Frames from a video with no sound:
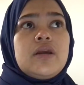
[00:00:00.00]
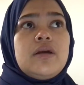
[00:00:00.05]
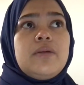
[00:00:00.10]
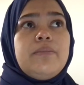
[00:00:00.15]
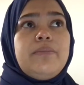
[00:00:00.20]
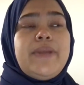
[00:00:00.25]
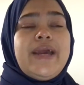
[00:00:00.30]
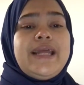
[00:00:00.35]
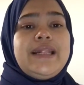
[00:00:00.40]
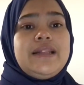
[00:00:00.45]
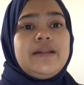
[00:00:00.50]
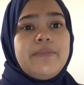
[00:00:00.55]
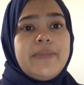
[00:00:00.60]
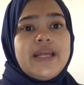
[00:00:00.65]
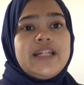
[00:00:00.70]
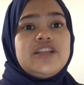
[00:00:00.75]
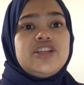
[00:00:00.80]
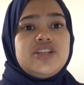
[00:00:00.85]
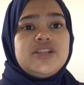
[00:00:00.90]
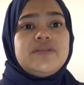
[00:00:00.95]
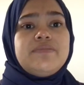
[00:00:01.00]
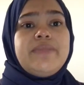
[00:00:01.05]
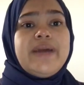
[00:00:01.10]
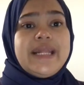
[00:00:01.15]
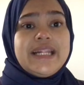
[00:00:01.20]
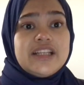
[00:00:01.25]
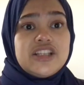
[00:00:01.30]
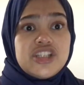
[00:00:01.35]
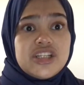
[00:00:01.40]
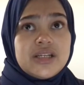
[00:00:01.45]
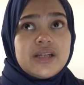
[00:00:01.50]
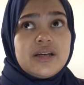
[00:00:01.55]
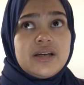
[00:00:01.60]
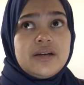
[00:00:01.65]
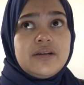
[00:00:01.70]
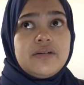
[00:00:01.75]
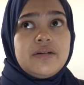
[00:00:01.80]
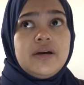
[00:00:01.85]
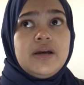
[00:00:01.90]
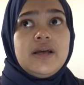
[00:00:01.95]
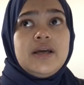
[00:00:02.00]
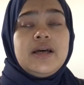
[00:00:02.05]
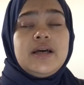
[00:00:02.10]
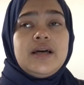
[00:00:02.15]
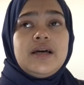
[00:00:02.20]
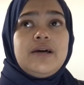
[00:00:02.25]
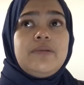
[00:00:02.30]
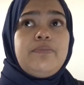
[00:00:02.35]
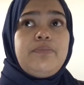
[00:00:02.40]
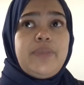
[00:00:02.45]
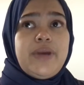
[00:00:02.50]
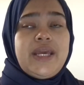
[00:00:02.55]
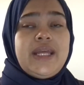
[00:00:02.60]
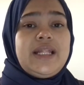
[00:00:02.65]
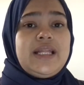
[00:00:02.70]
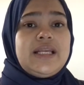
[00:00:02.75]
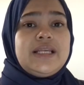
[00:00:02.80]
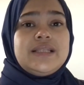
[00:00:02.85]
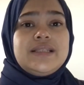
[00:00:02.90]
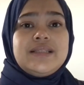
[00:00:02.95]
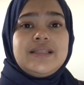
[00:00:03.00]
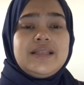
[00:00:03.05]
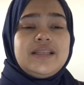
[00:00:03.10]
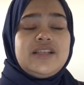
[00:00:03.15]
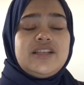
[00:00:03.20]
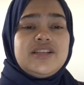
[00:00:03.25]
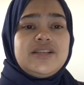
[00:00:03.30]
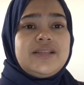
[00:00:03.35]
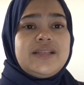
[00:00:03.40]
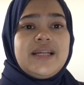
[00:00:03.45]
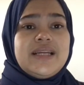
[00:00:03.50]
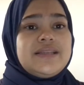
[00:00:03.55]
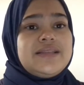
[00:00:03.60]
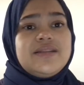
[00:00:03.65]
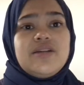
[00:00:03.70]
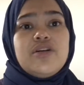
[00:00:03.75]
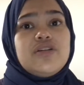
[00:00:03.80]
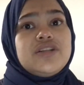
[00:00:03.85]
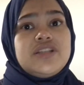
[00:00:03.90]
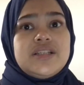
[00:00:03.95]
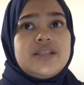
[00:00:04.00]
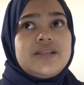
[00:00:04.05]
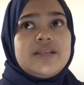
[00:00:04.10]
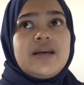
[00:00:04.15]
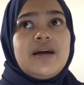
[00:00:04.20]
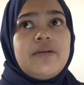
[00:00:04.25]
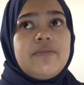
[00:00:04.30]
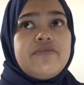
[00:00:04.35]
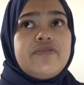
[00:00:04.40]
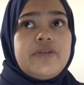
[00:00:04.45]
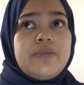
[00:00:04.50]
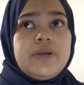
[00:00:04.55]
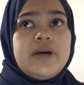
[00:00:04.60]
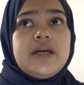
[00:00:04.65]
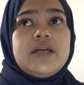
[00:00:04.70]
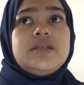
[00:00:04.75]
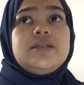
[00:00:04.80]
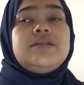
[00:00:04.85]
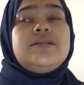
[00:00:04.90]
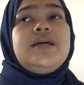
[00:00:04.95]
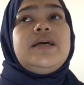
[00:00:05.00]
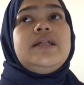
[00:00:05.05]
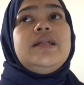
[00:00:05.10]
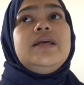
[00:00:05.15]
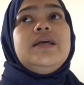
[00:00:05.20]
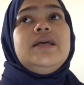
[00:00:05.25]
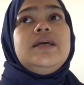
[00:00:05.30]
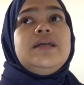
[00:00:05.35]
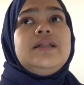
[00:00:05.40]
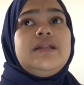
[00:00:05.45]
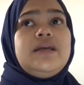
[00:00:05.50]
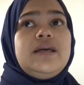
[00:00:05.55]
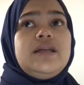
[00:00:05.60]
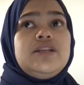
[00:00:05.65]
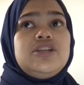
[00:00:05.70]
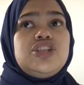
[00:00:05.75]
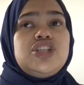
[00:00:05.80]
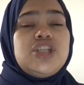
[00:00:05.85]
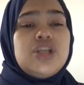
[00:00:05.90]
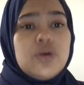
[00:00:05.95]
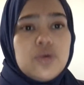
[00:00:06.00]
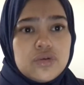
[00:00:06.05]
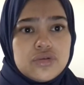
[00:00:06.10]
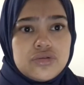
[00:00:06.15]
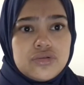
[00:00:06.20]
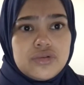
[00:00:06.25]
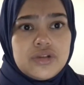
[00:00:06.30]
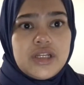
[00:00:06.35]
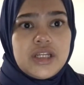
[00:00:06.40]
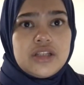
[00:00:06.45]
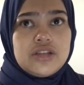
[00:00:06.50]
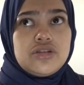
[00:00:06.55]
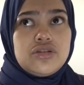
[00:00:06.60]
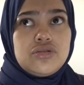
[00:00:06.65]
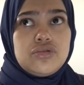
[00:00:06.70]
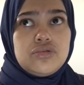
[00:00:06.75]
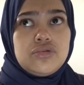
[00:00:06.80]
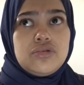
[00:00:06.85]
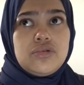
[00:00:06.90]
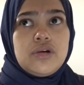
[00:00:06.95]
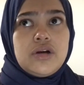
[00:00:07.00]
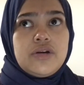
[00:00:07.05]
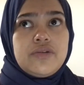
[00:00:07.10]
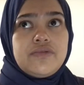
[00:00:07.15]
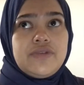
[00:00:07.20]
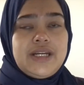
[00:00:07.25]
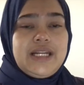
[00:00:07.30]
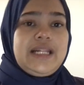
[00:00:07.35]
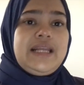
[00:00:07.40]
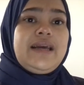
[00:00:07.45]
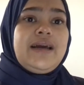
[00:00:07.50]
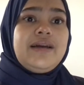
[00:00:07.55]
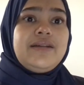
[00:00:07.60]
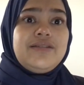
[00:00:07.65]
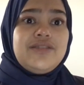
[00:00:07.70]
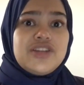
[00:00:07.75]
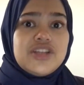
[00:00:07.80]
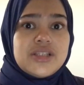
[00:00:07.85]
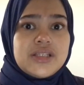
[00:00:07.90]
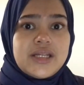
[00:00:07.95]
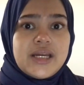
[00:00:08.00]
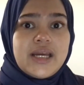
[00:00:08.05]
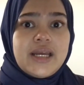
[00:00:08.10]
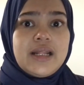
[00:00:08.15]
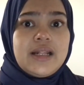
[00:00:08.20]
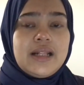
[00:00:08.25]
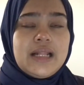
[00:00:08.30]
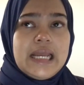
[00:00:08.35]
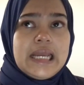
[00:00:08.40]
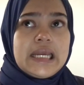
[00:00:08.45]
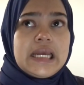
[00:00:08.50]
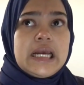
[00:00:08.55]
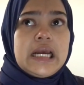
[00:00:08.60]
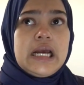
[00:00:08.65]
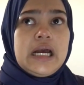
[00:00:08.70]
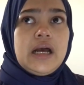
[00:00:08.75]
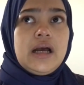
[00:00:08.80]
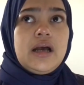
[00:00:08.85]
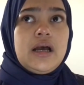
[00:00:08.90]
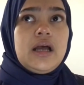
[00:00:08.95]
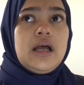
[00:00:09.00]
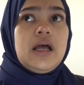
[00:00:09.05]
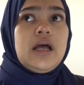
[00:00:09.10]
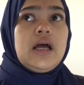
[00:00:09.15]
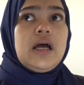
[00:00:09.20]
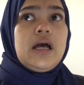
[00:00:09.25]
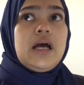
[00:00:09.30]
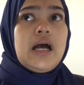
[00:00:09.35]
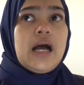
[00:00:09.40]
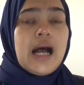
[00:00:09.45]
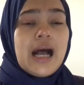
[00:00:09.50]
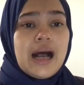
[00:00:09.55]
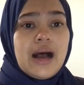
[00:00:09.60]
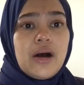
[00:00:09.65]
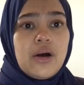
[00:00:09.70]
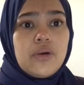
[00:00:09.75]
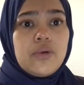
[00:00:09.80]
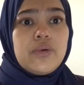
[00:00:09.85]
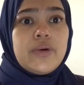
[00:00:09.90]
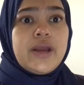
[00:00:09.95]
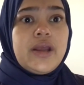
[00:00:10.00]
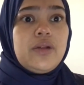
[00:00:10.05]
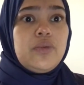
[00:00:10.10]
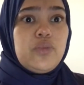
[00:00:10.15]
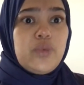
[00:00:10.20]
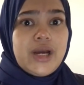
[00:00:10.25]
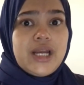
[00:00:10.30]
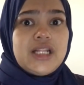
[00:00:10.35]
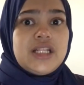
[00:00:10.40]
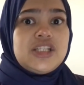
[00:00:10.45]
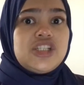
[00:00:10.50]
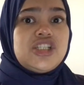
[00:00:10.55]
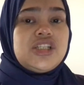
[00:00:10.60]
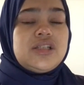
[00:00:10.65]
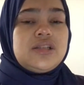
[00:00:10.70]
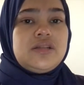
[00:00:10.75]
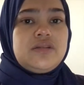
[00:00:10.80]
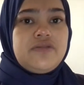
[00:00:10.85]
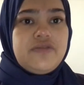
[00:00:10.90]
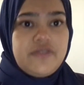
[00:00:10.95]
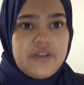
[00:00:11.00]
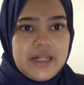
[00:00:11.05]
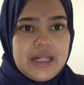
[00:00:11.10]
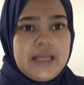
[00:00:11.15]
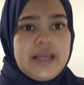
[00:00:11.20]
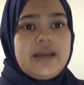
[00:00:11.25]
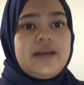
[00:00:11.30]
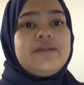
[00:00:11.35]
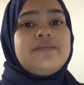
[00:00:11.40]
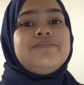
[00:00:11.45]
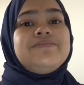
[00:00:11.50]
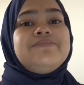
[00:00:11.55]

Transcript: managing her pain does not just come from us, that she also needs to really understand, like, how and what she's feeling.